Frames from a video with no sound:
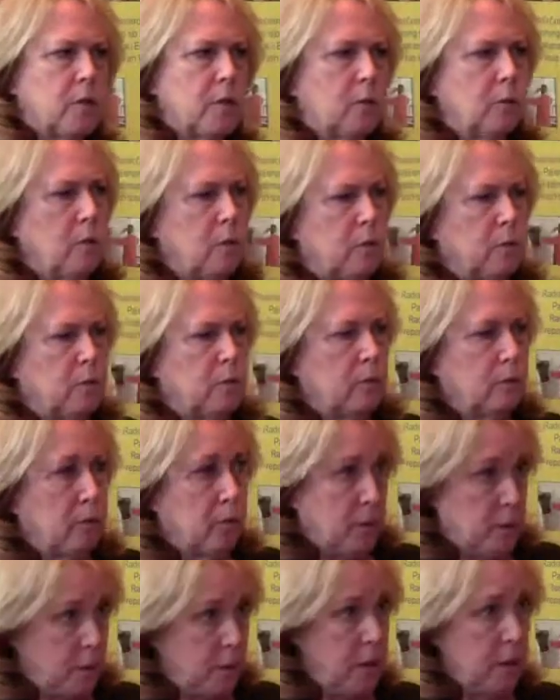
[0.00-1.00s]
I worked
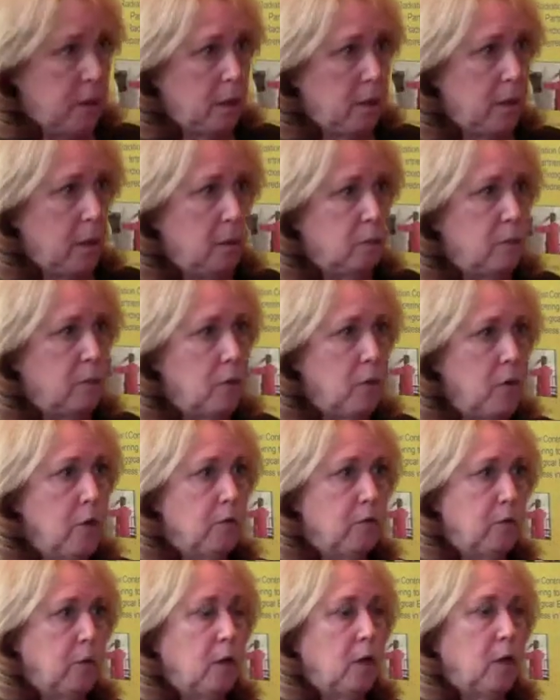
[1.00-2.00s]
for the state of
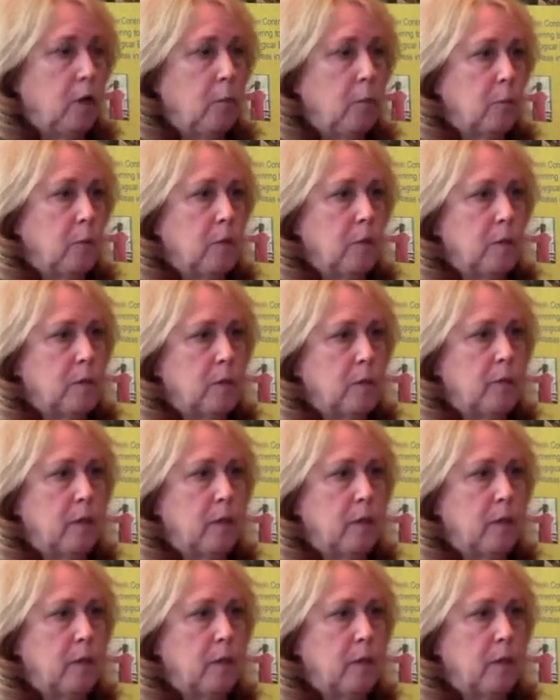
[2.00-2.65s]
California for a couple of years,